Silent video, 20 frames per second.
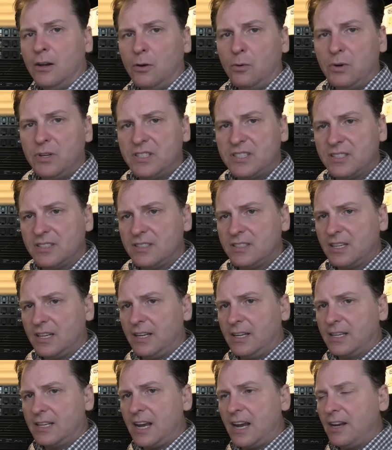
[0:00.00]
which is
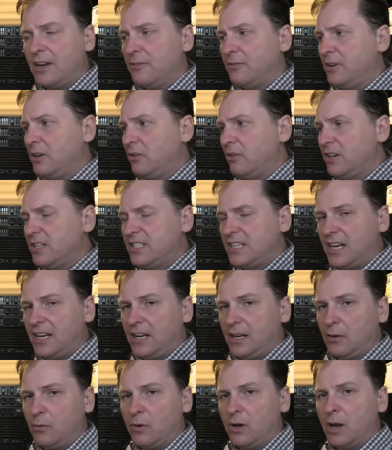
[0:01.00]
kind of
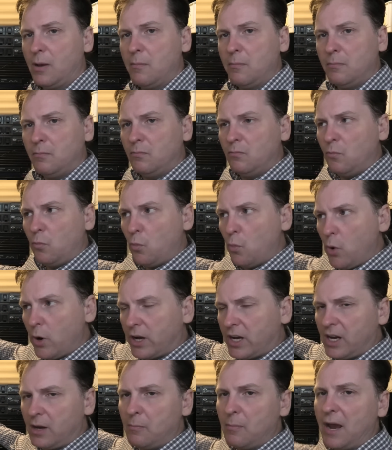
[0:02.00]
irritating when I'm
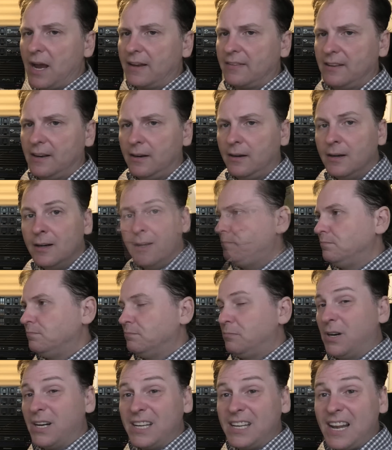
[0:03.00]
working back there,
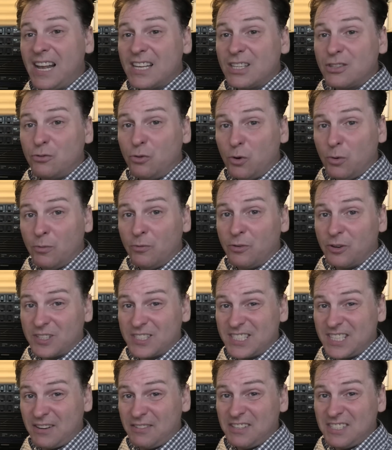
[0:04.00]
but it has room for
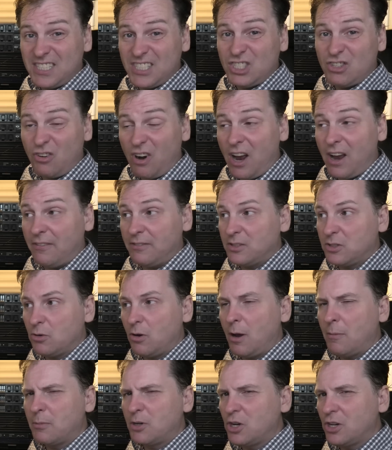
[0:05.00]
70 drives,
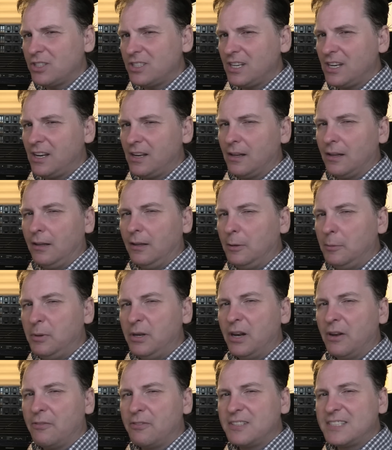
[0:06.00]
so I'm cutting a little
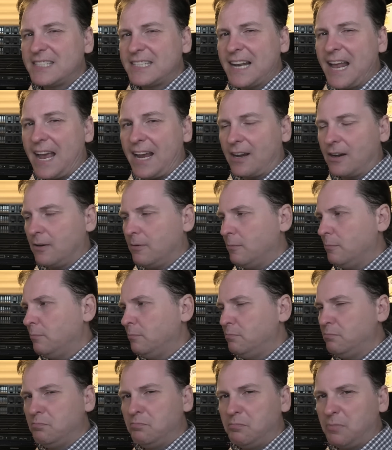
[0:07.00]
bit of slack
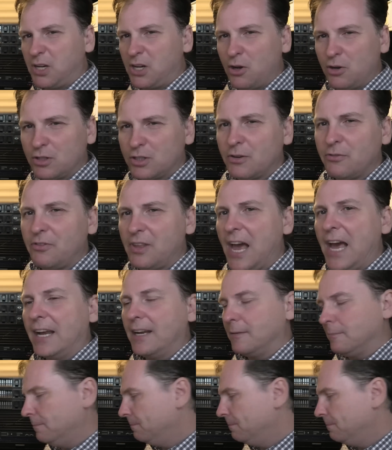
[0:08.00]
because of that.